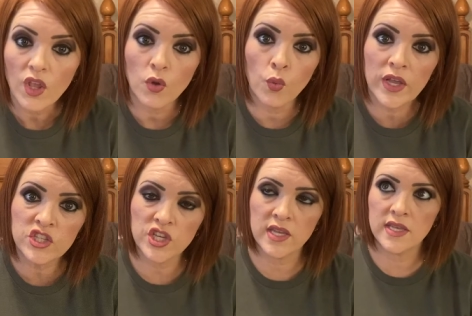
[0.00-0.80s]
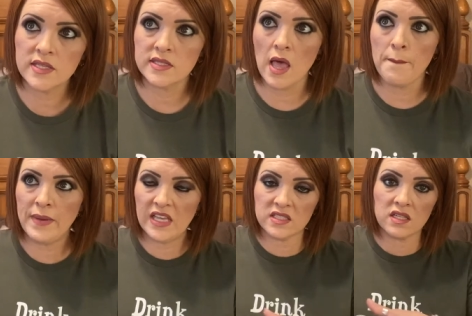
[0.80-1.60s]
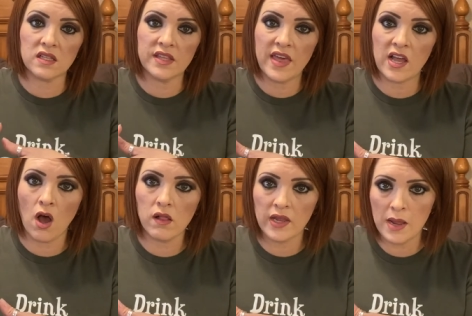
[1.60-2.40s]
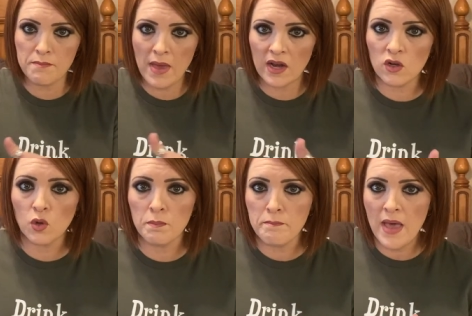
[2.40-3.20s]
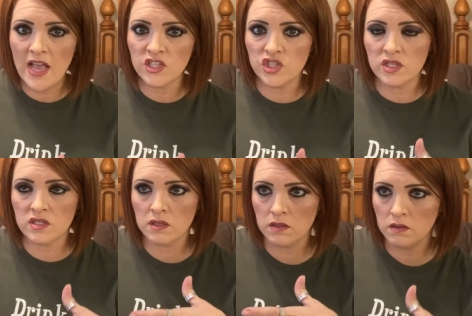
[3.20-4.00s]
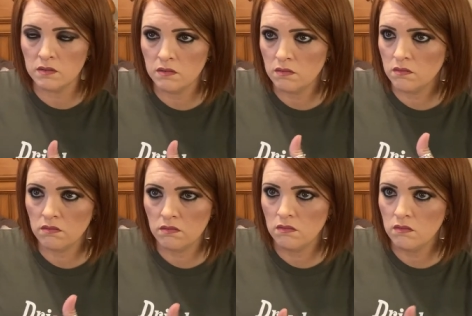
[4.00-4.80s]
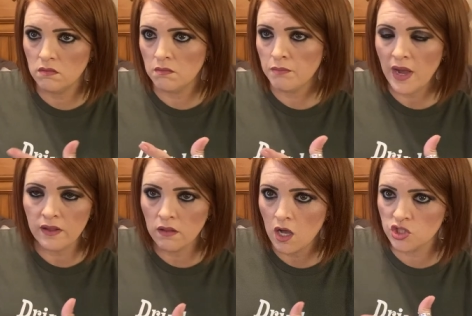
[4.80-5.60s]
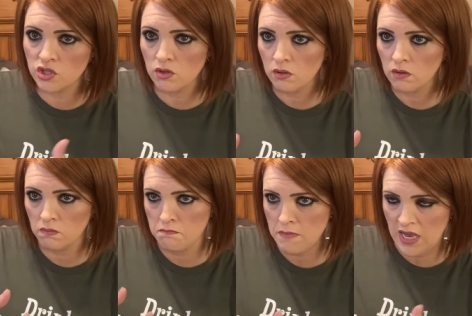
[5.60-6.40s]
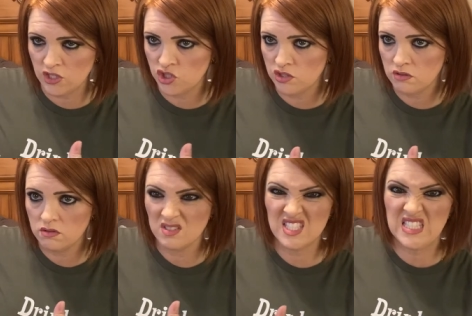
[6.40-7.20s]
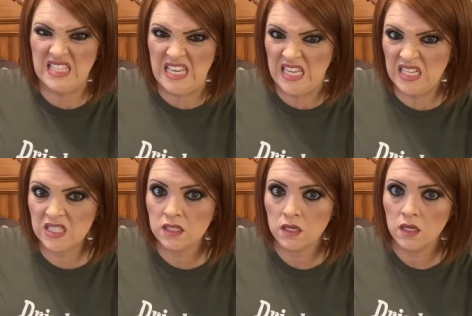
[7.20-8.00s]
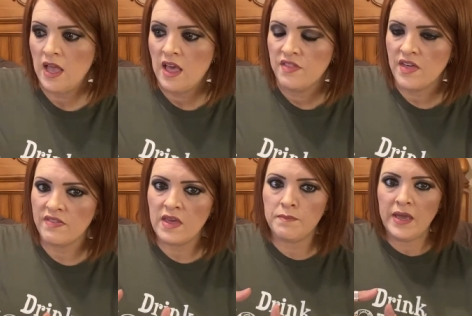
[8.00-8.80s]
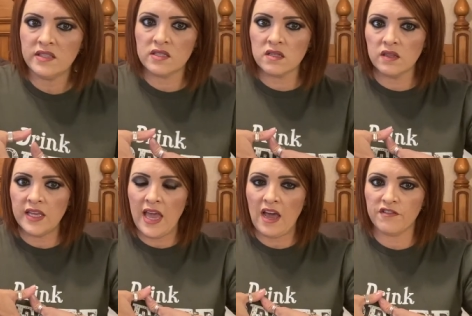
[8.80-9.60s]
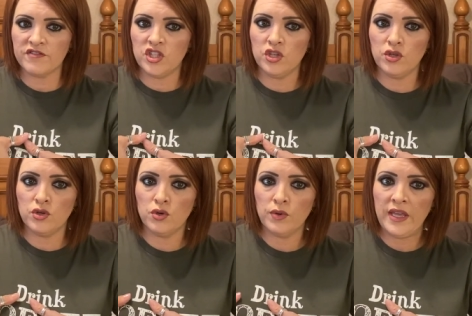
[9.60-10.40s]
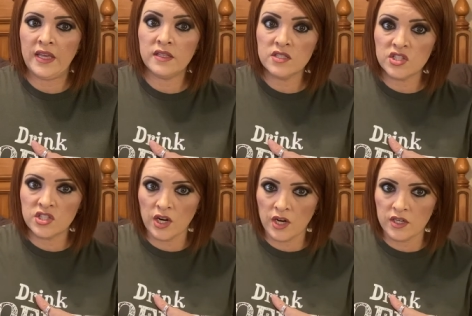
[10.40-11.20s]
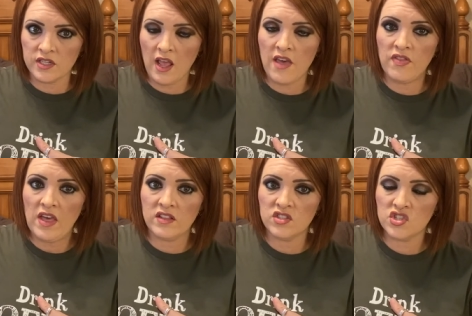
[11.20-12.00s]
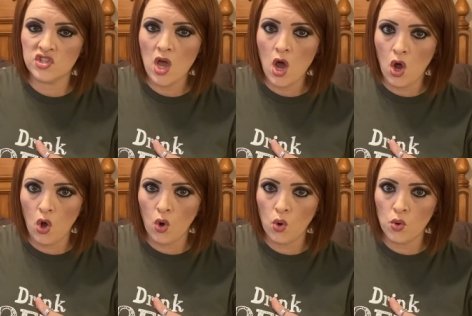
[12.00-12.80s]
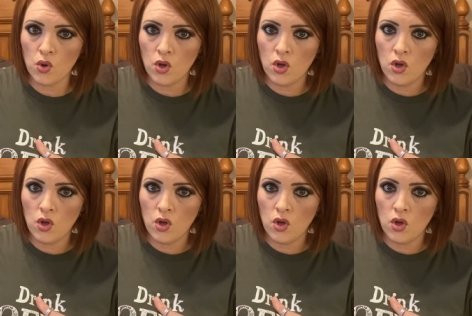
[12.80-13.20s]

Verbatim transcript: which is basically, they call it a medical mesh. It's a biological mesh skin that they basically have to insert and then sew